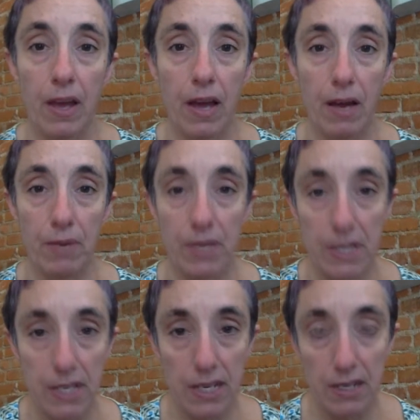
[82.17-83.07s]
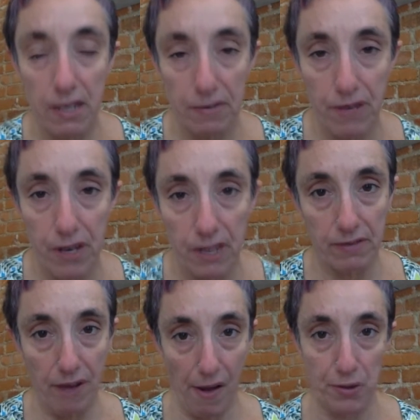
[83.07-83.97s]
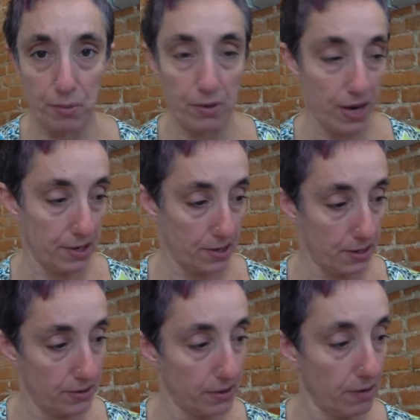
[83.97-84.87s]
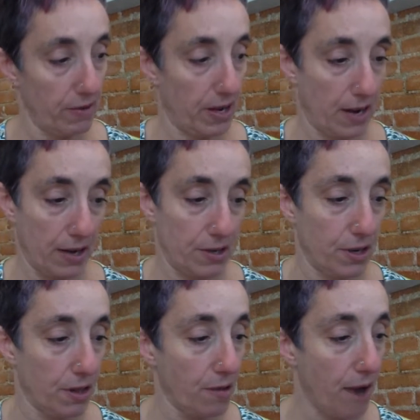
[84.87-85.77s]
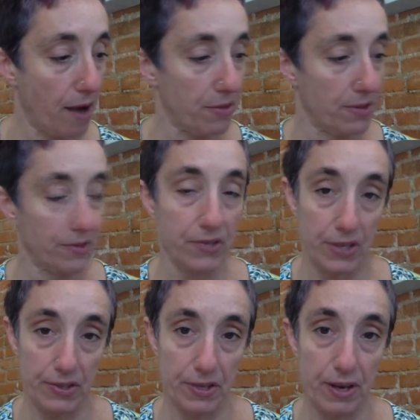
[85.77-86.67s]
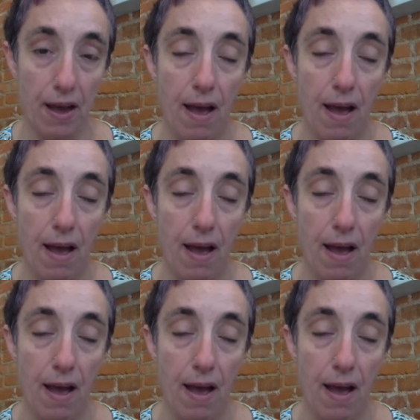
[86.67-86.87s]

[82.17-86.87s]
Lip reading: And we see different kinds of explorations of connection throughout this season.